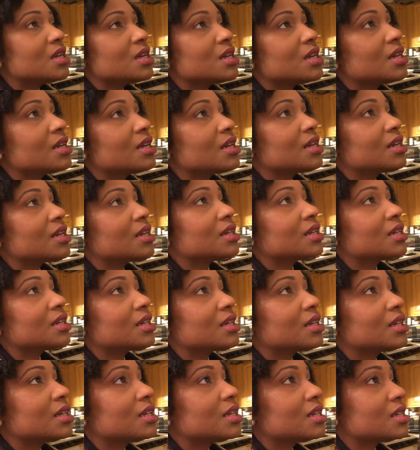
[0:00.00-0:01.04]
Oh, some
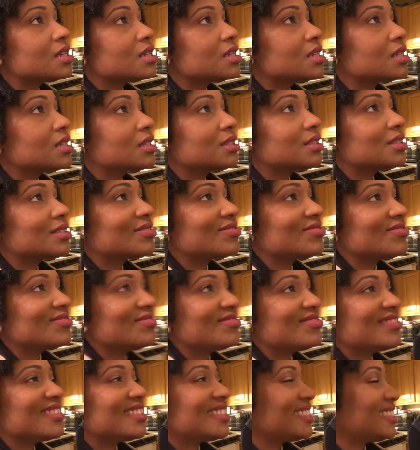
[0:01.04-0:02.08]
hot cocoa. You want to
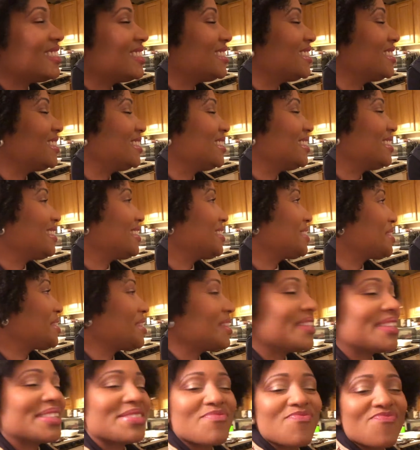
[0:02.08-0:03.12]
do hot cocoa?
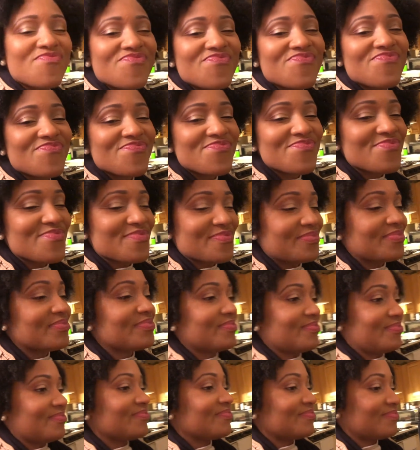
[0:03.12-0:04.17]
Do hot cocoa.
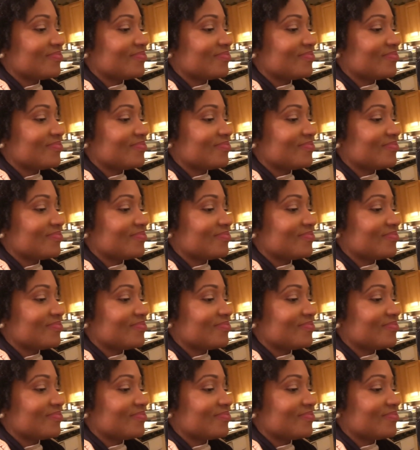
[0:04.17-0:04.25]
Mhm.